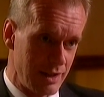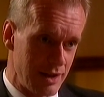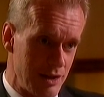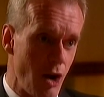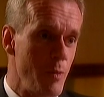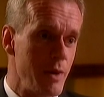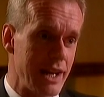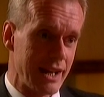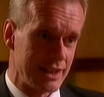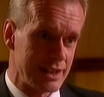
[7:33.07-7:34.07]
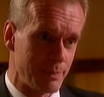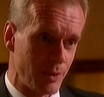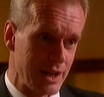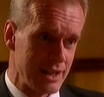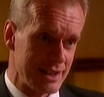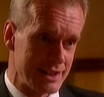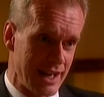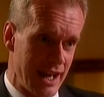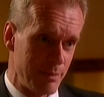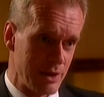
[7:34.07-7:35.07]
It, Nobody at this it, point is
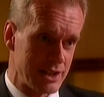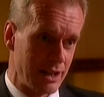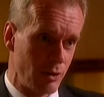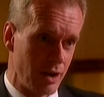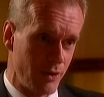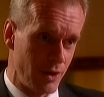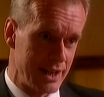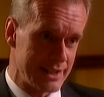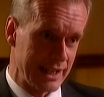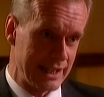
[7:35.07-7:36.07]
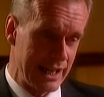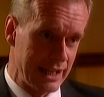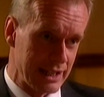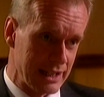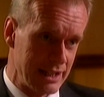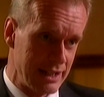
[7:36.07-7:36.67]
saying Mr. Lugovoy is the killer.